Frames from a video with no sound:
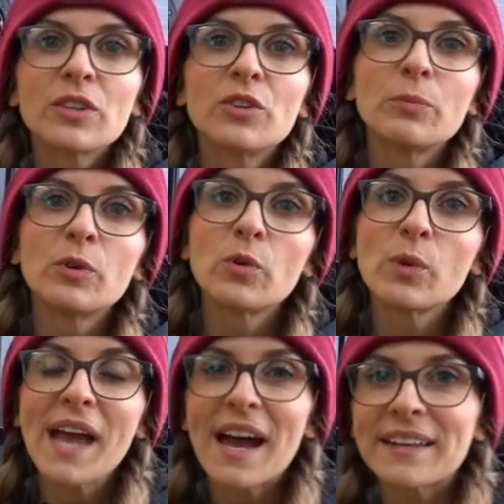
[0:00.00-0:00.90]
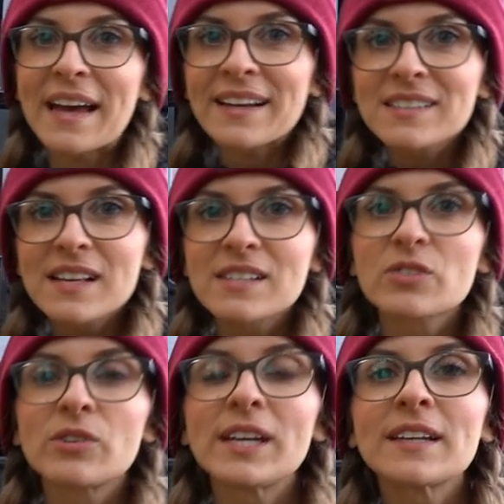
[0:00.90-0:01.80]
the more we had access
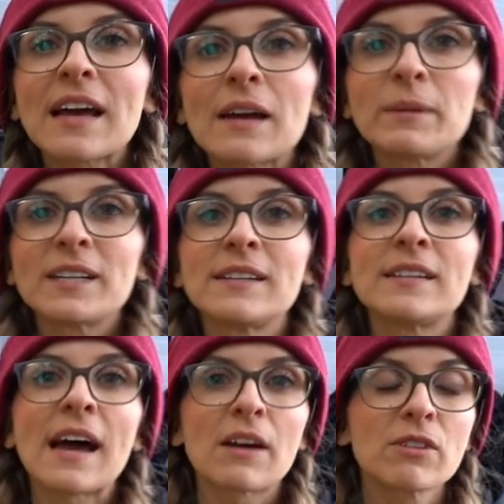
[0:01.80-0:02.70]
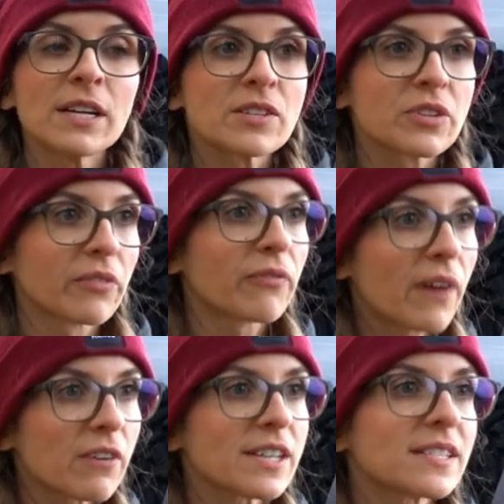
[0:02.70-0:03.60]
to inhabited areas of
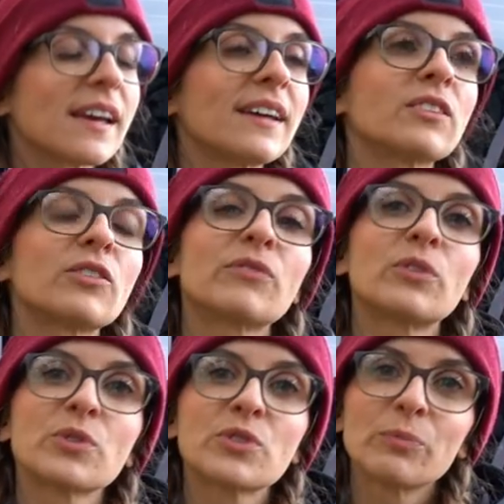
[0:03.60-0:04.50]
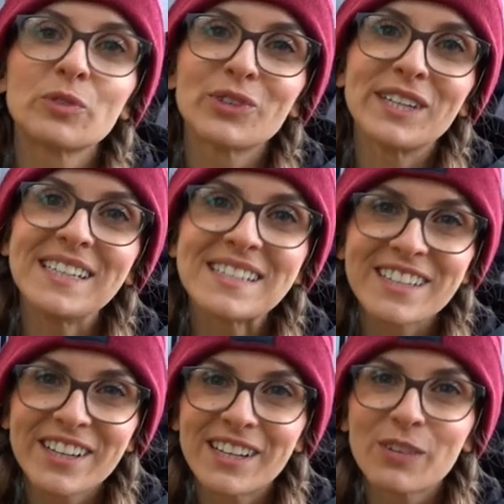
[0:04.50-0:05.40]
forest, and of course the more
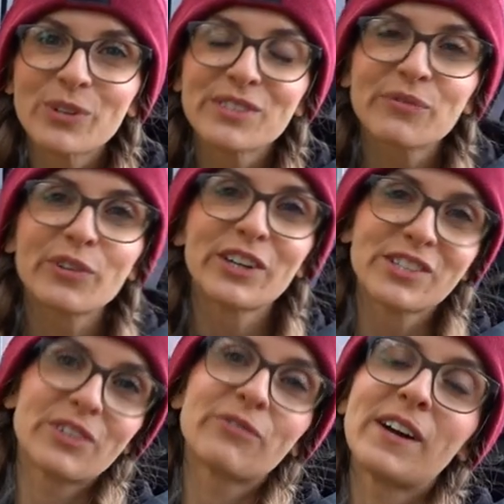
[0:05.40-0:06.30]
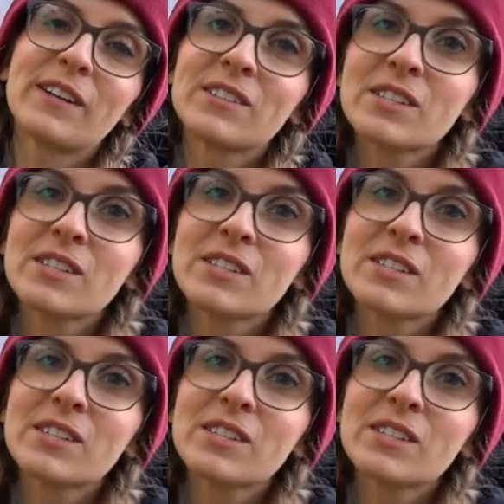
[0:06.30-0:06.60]
easier it was for us to find a